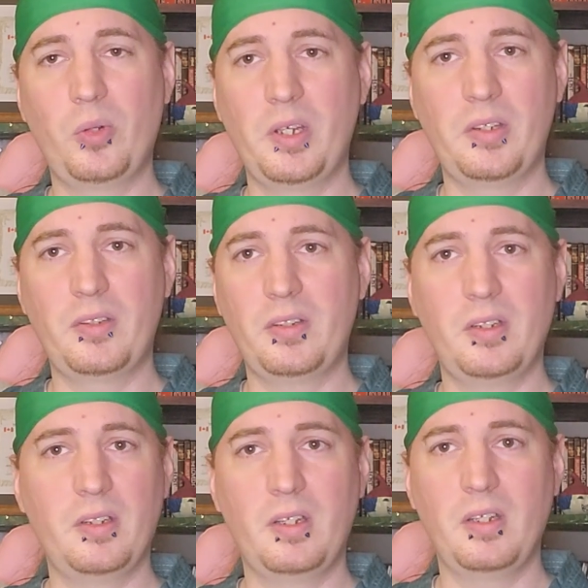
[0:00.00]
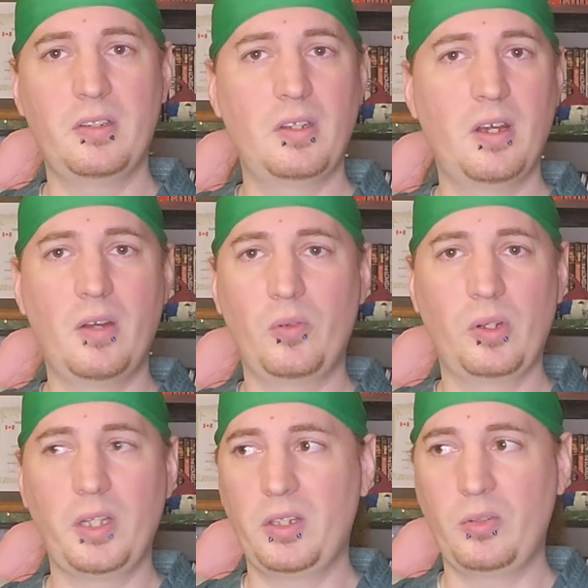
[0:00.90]
twist is not
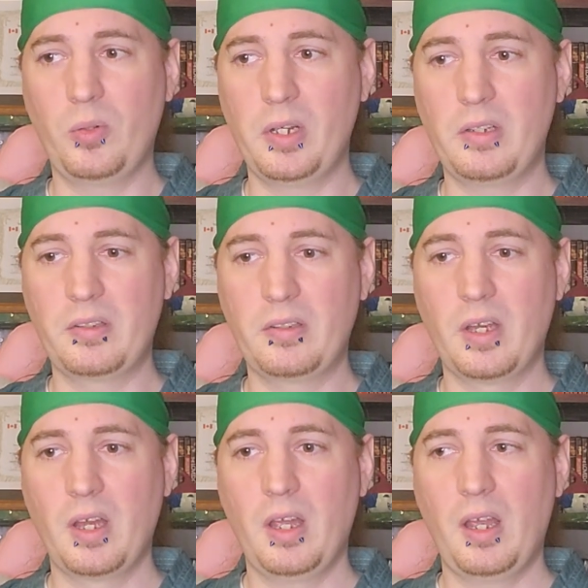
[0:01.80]
really a twist,